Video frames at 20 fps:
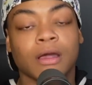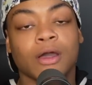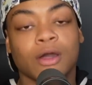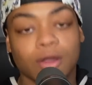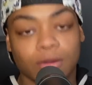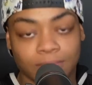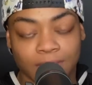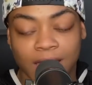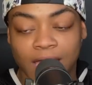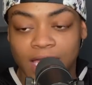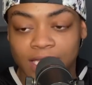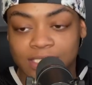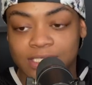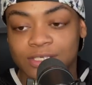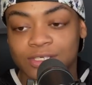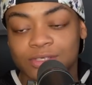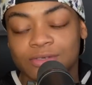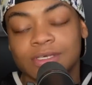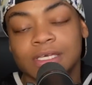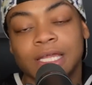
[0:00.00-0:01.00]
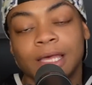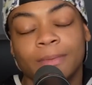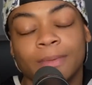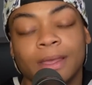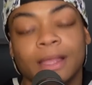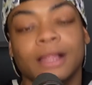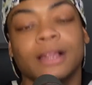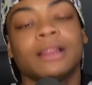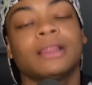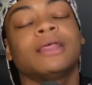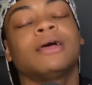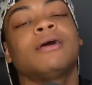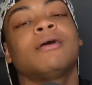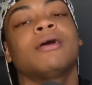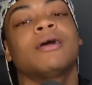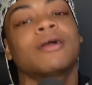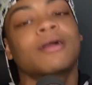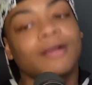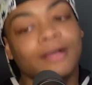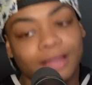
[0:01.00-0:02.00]
Correct. So you get up a
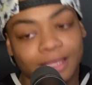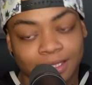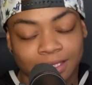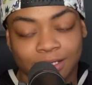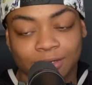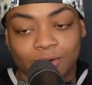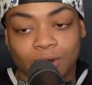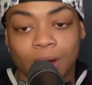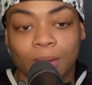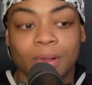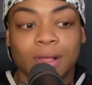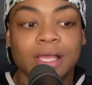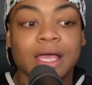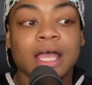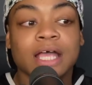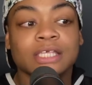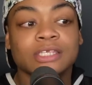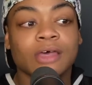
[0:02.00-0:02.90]
little early than normal.